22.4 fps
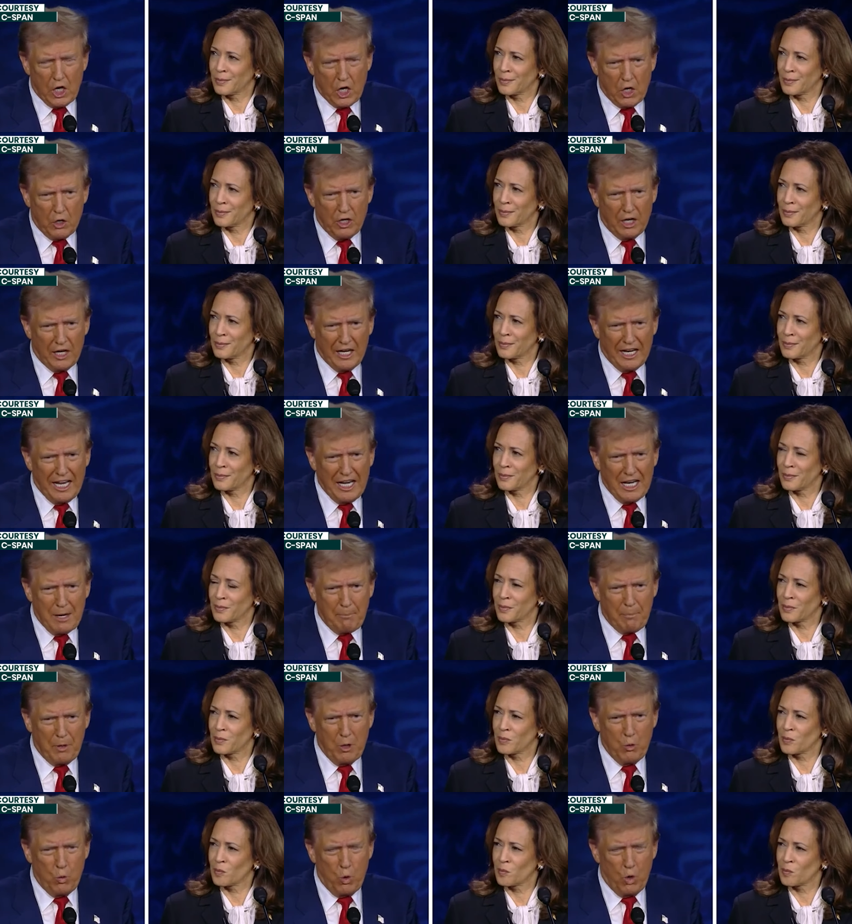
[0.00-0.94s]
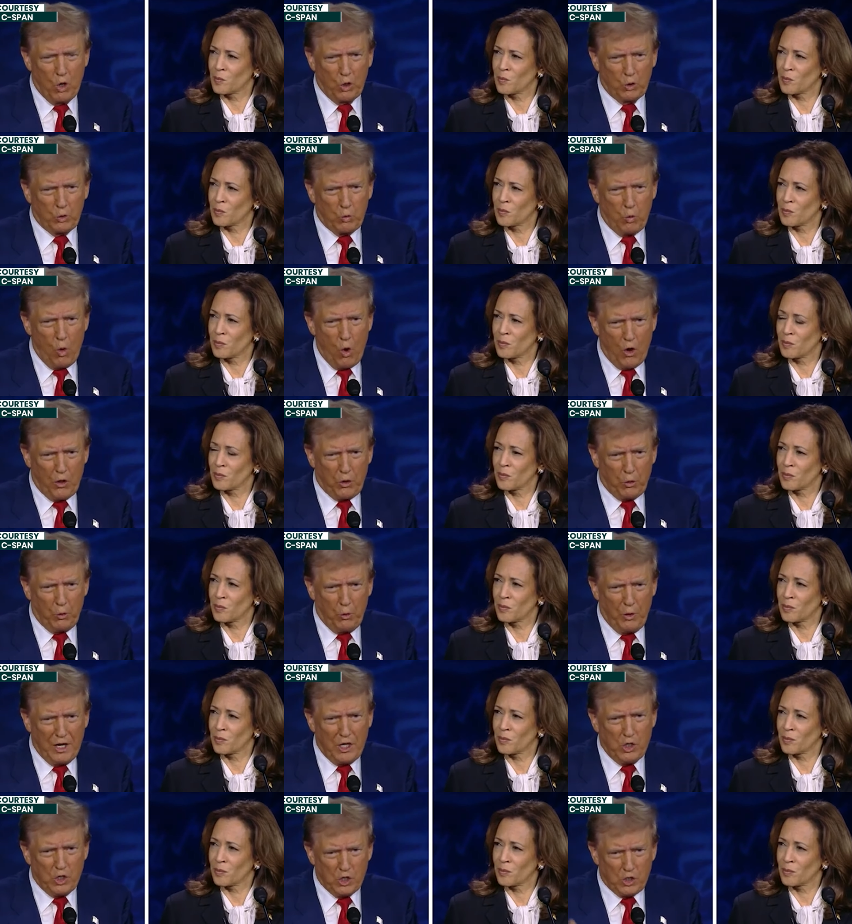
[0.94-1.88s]
Speaker 1: Donald Trump's responses
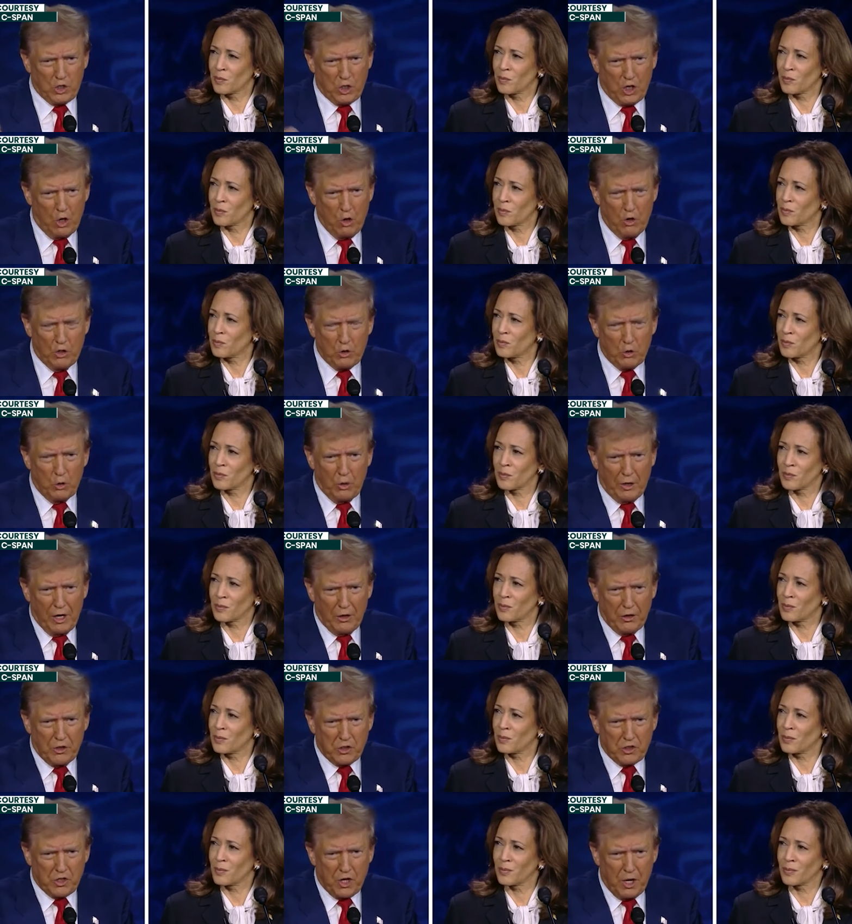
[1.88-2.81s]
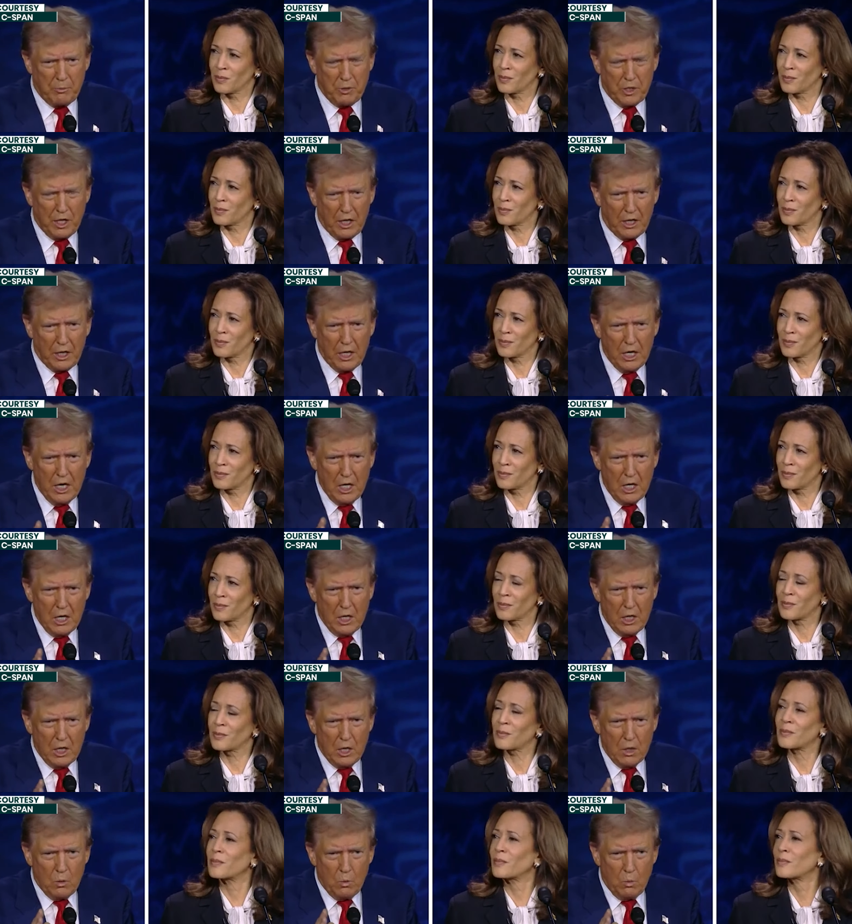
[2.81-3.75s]
to Harris gained wide
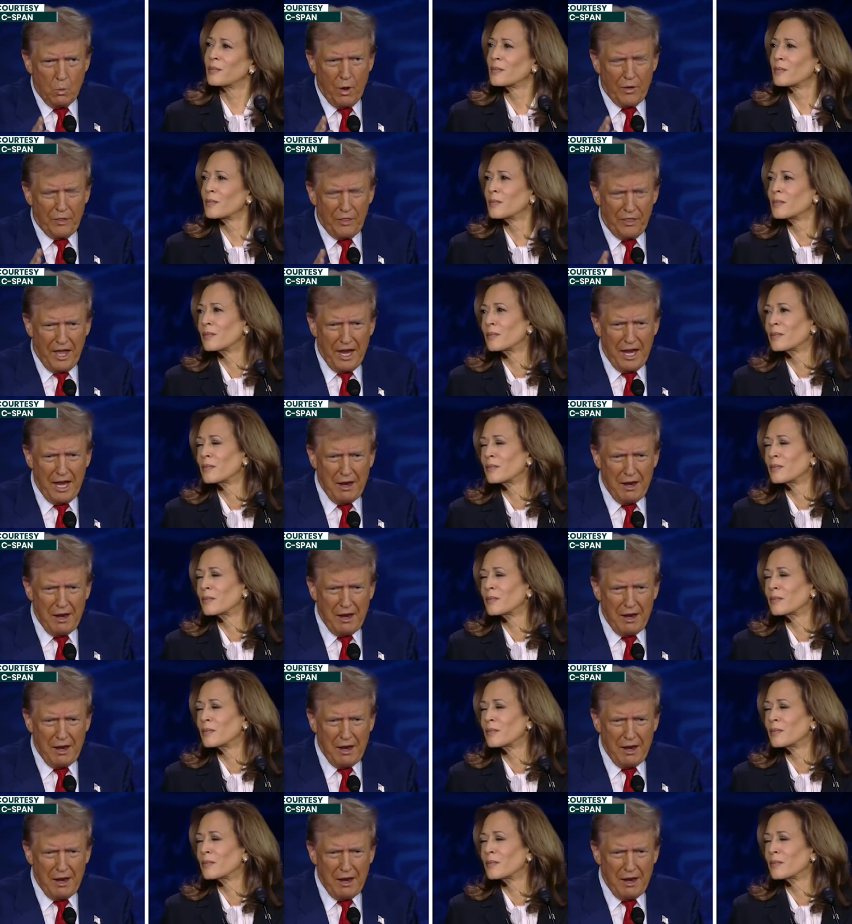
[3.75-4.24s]
traction.